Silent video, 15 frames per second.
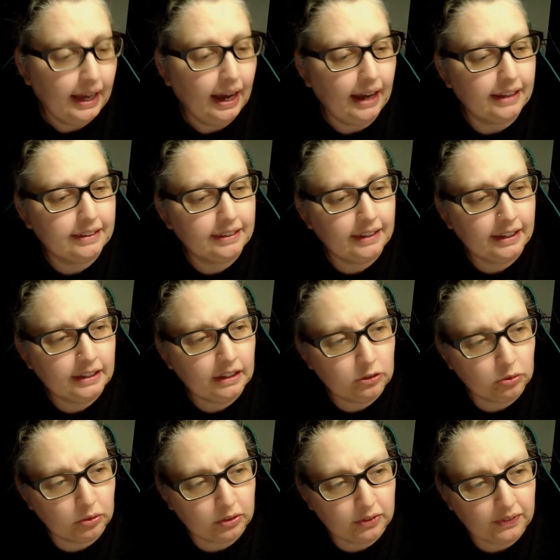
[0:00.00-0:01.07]
I think
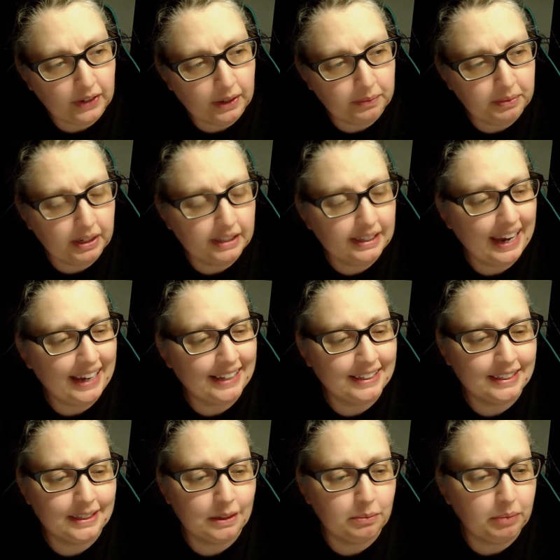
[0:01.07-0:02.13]
this was filmed in
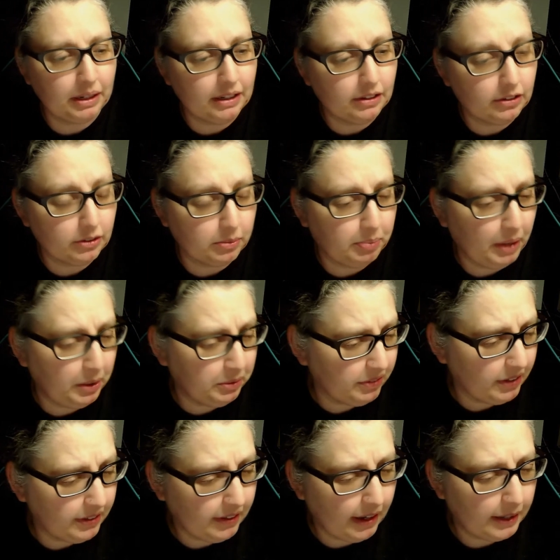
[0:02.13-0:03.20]
Canada, but it's supposed
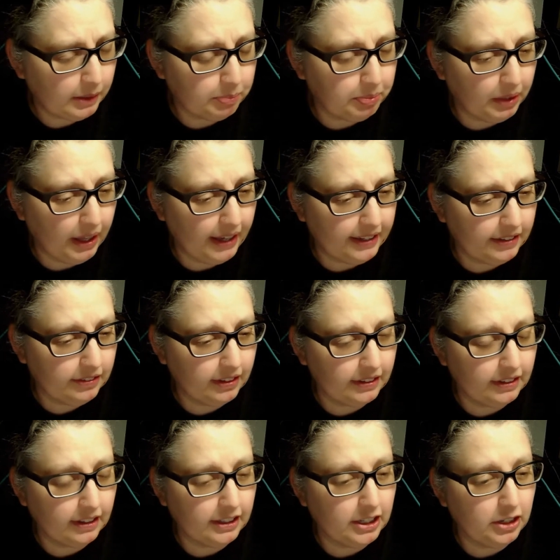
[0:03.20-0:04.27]
to take place
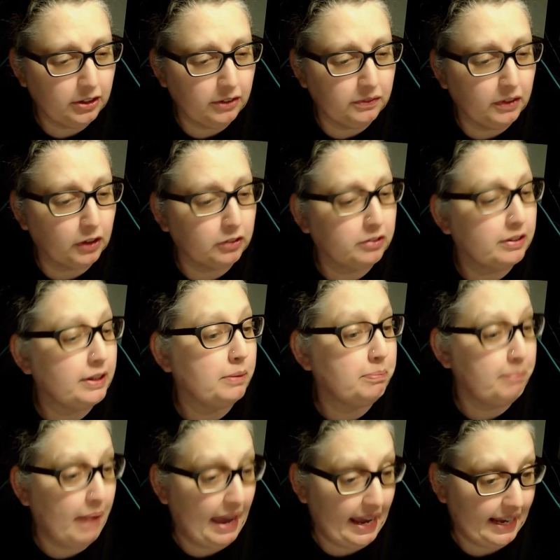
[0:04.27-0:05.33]
at the University of
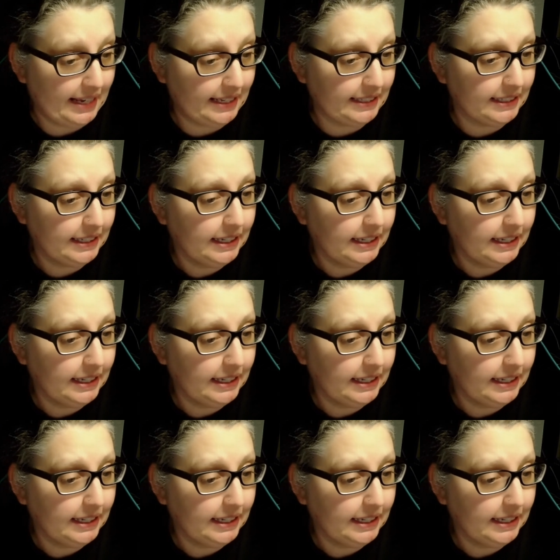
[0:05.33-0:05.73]
Maine,